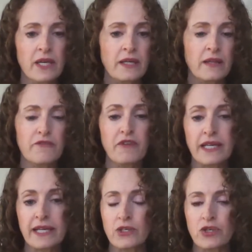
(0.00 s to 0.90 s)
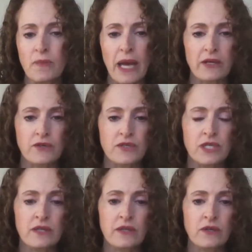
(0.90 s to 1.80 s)
any of the financial matters
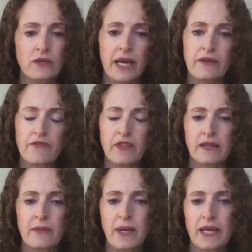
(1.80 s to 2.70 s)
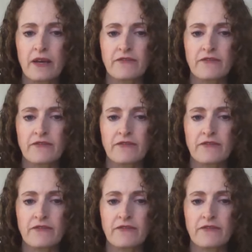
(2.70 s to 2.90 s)
in their life that they may